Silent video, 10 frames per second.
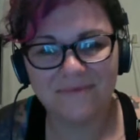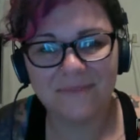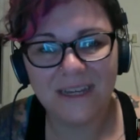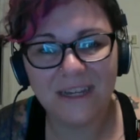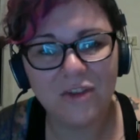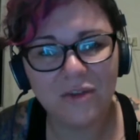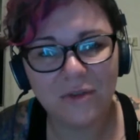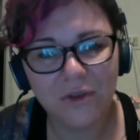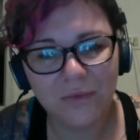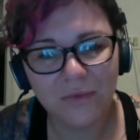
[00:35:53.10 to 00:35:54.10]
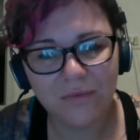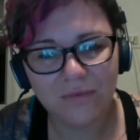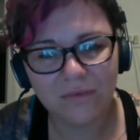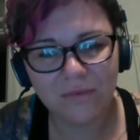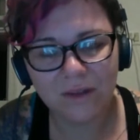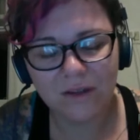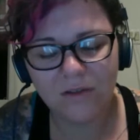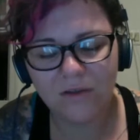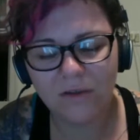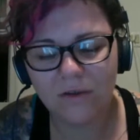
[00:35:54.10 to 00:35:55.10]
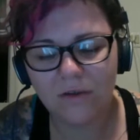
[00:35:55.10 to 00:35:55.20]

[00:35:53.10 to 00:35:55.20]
It's true. It's true.